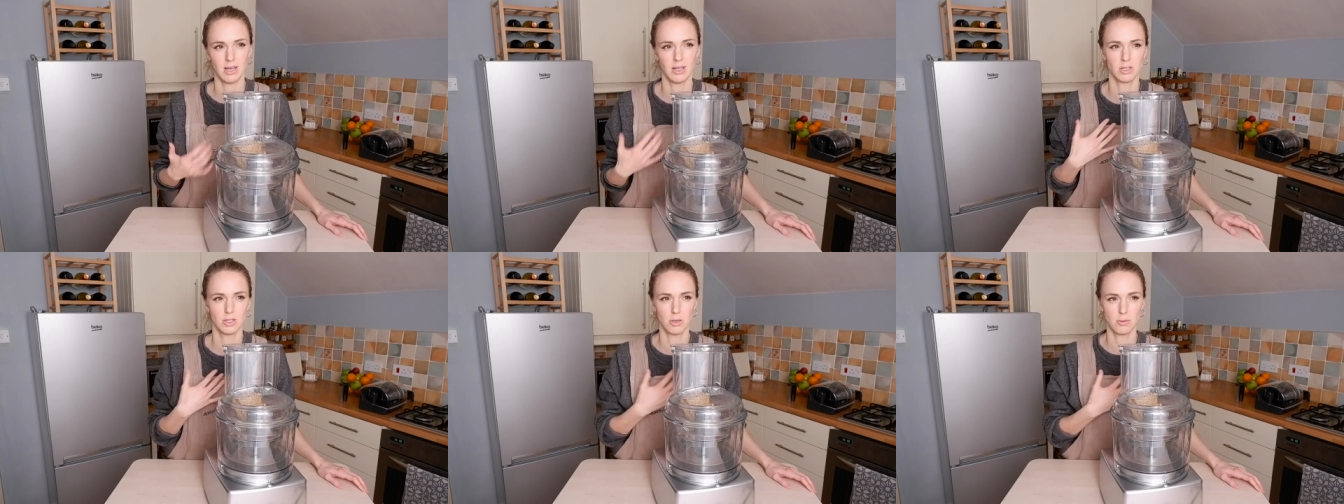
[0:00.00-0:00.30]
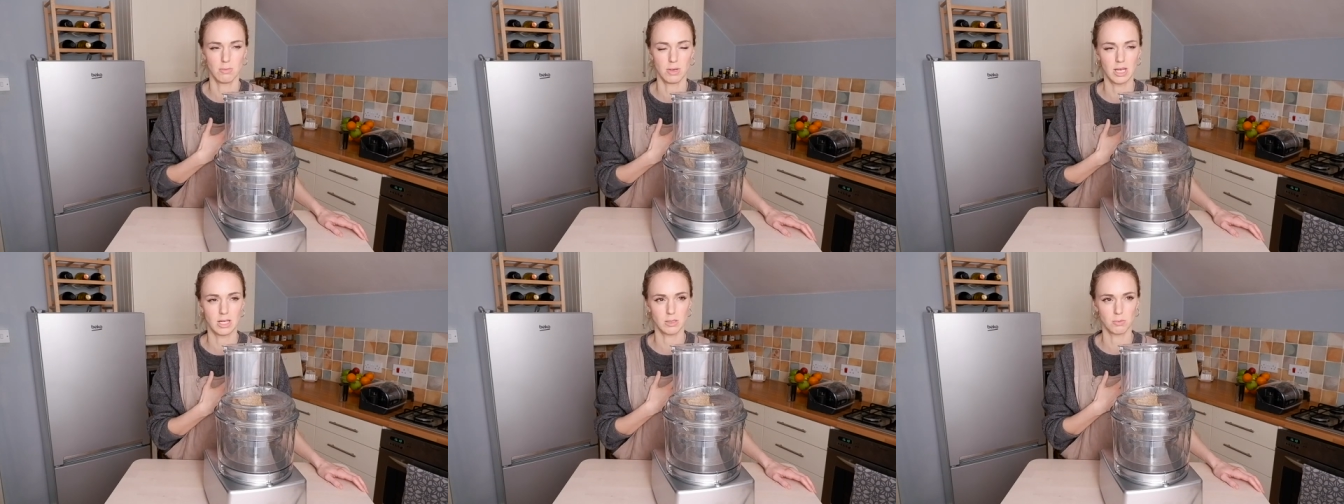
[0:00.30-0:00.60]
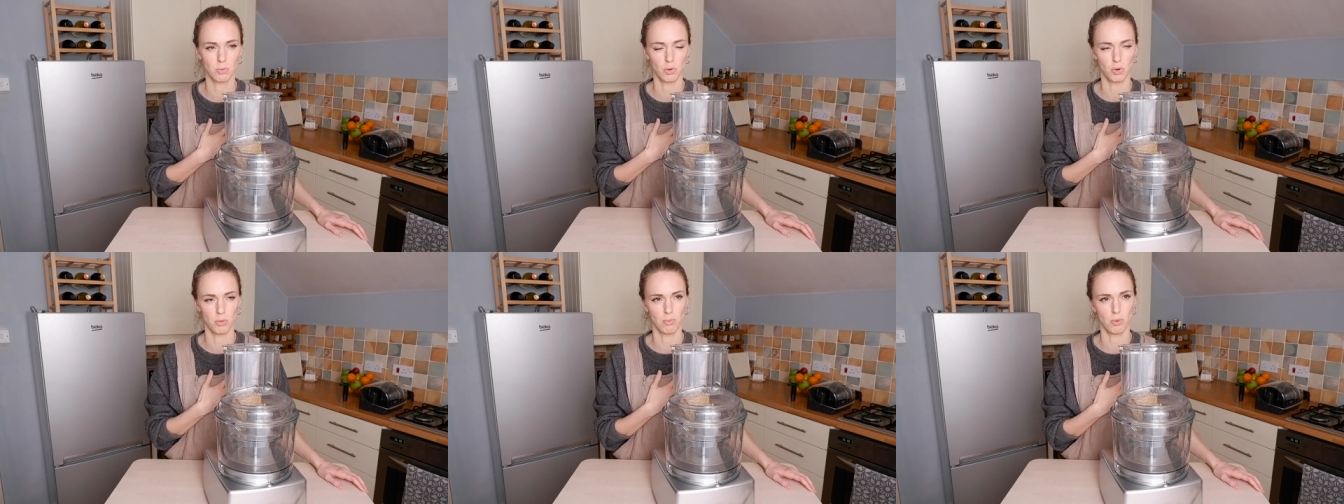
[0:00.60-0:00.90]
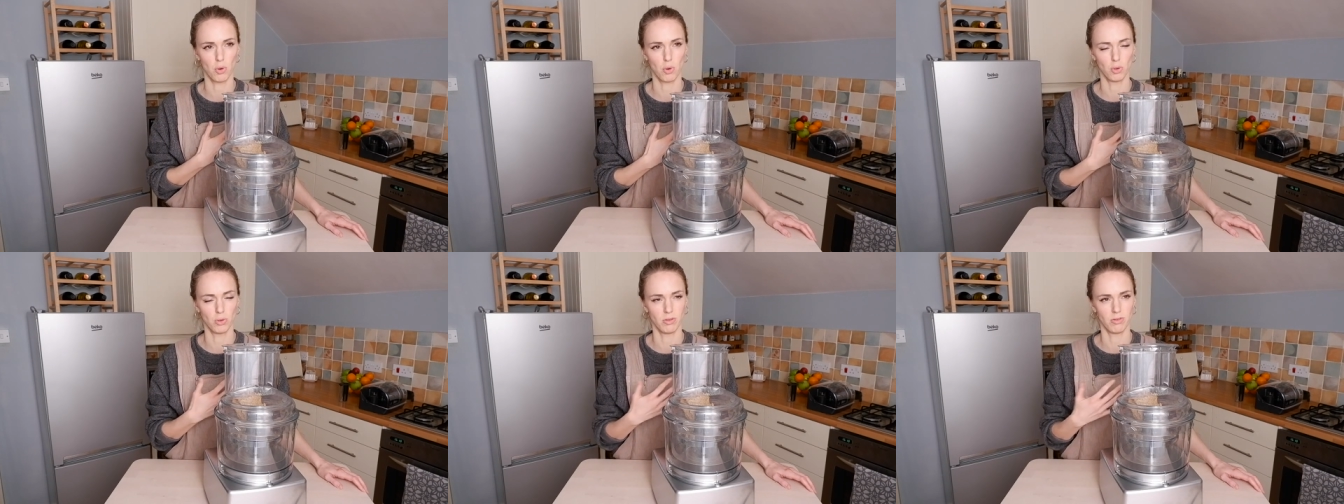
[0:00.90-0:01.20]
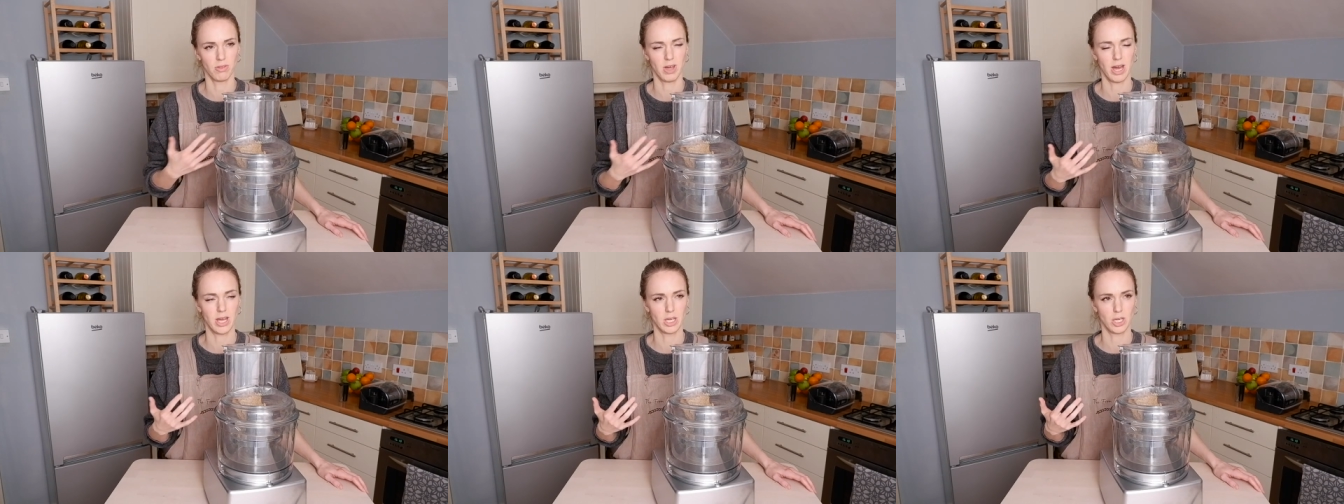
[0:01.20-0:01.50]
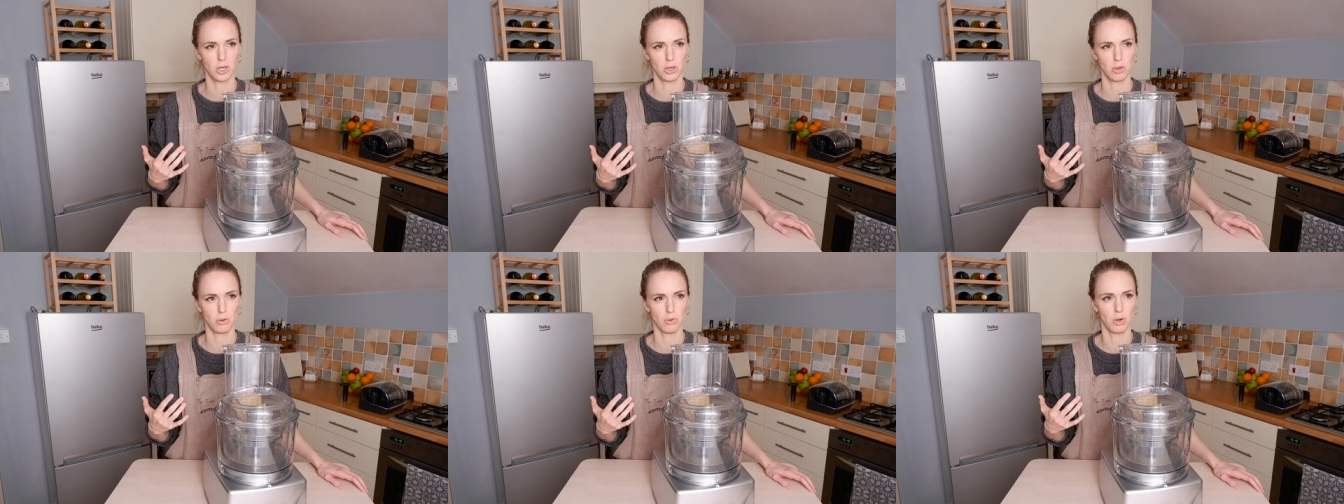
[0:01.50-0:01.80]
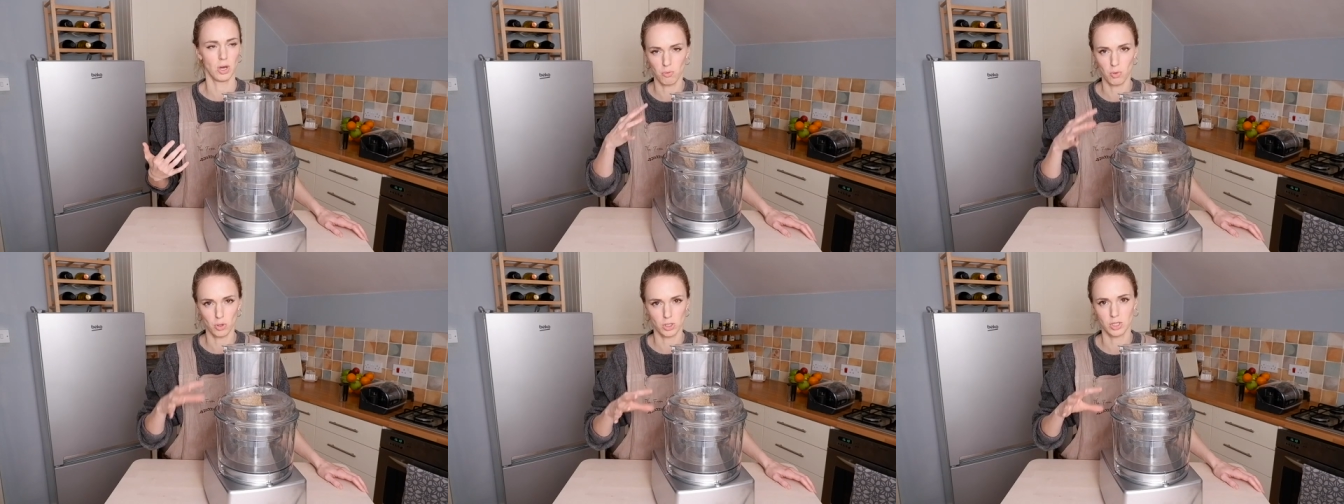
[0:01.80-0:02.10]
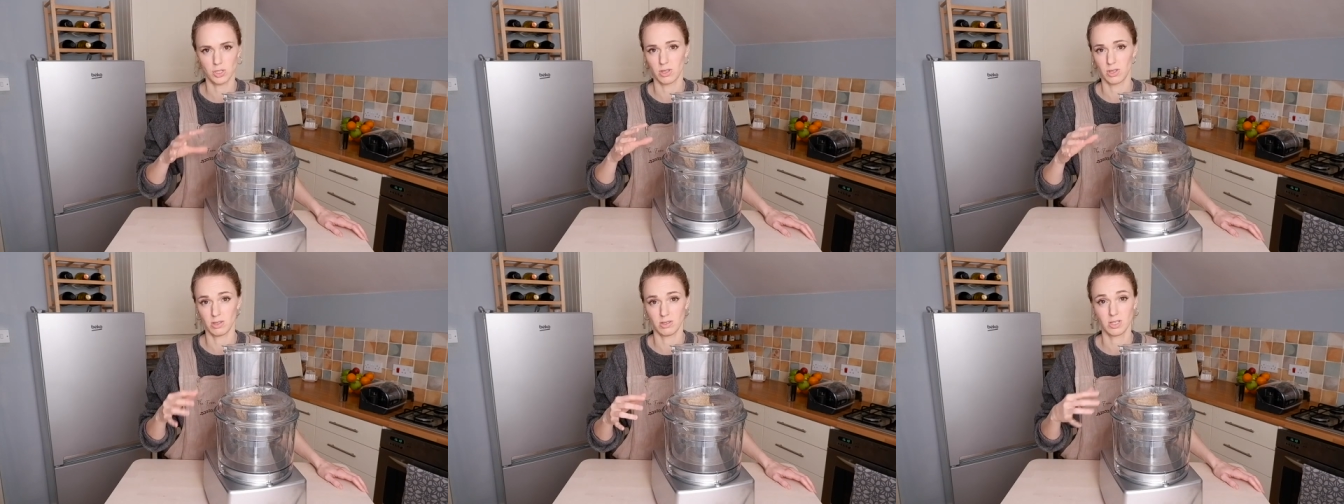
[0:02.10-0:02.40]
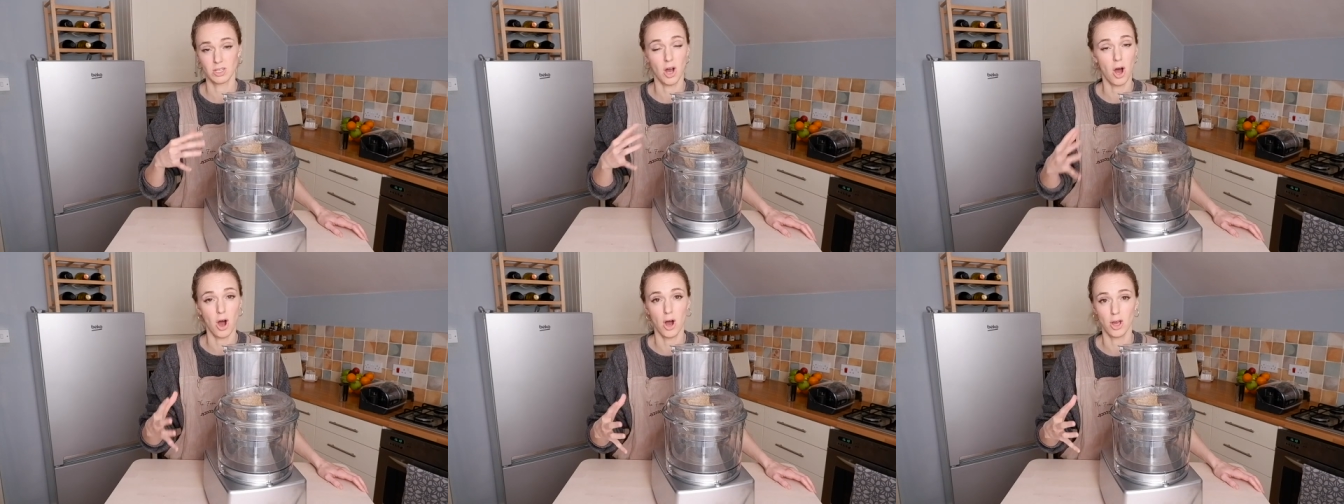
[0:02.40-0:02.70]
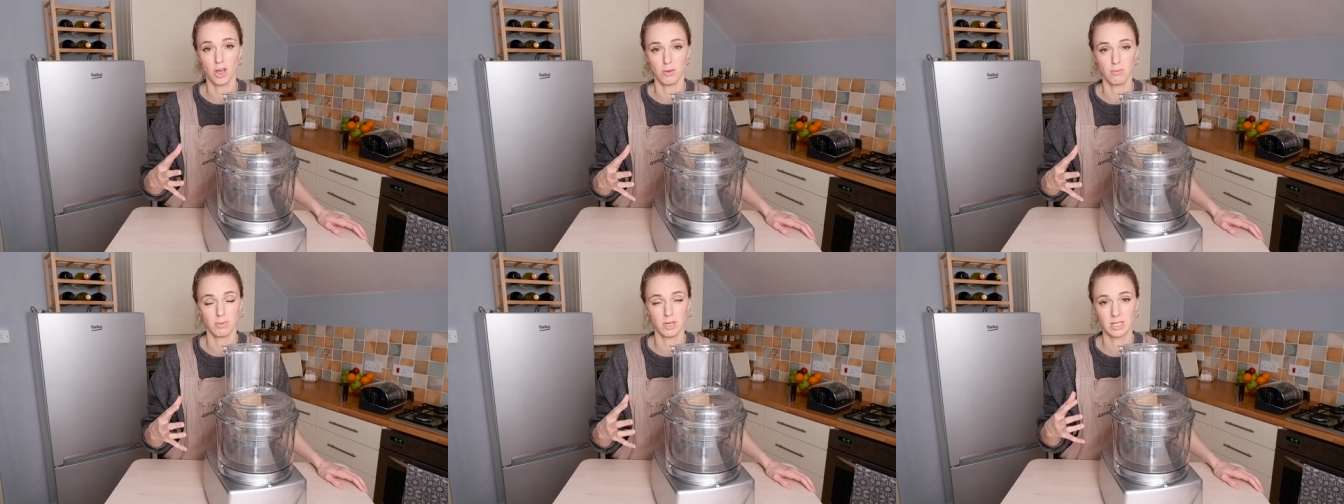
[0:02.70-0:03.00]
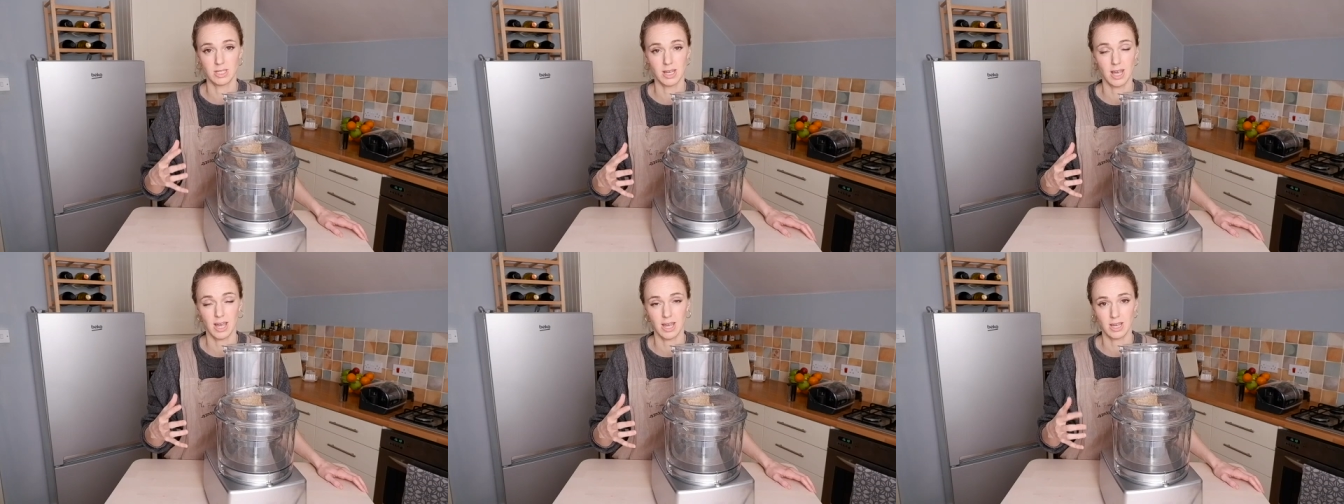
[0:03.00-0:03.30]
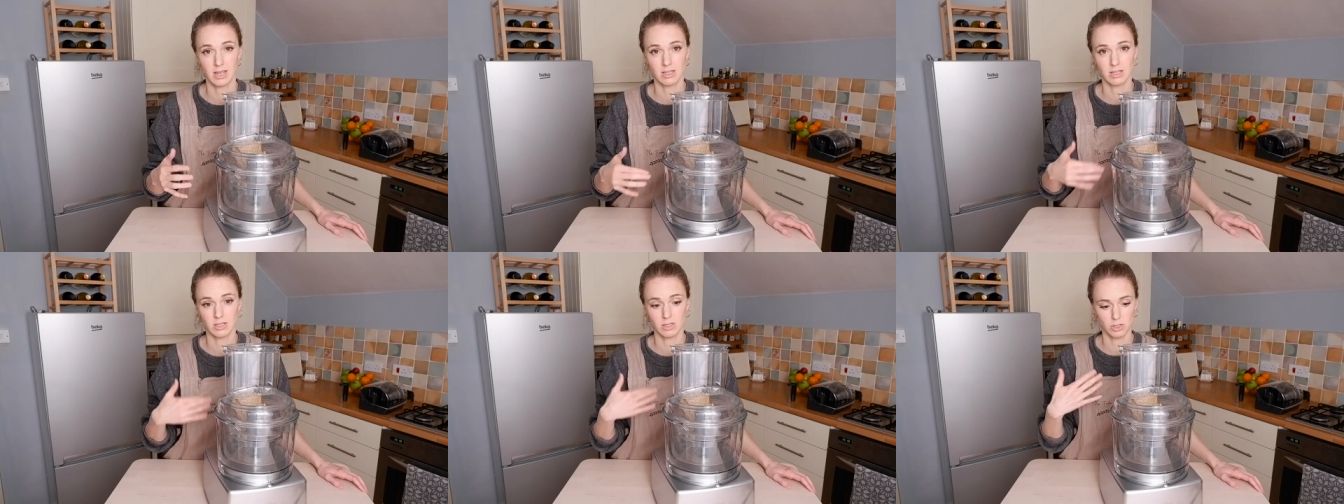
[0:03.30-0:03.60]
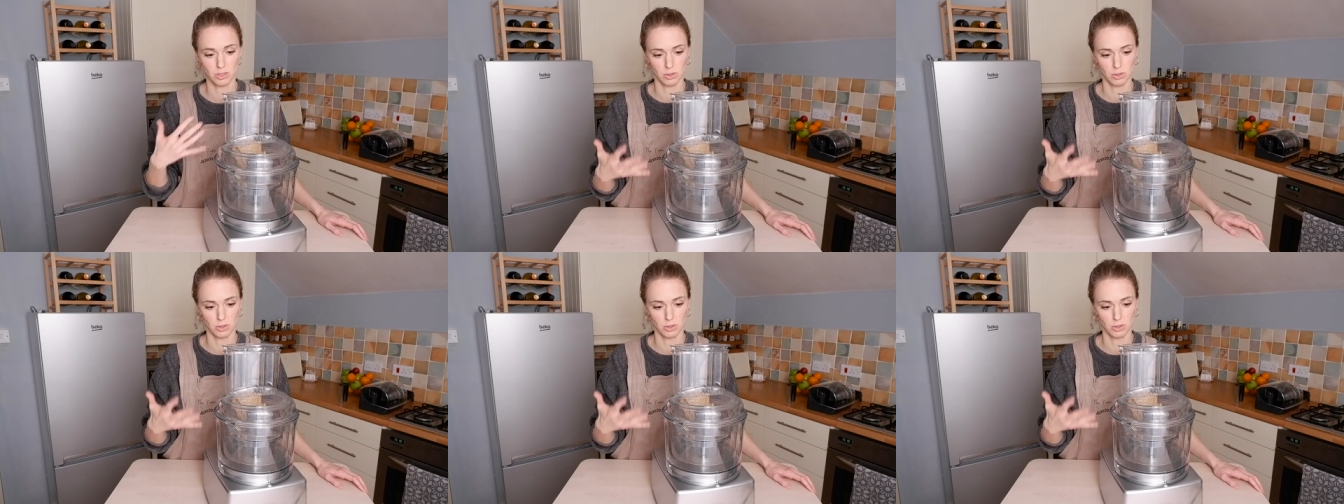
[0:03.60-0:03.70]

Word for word: and to me it's more important that you watch the time it takes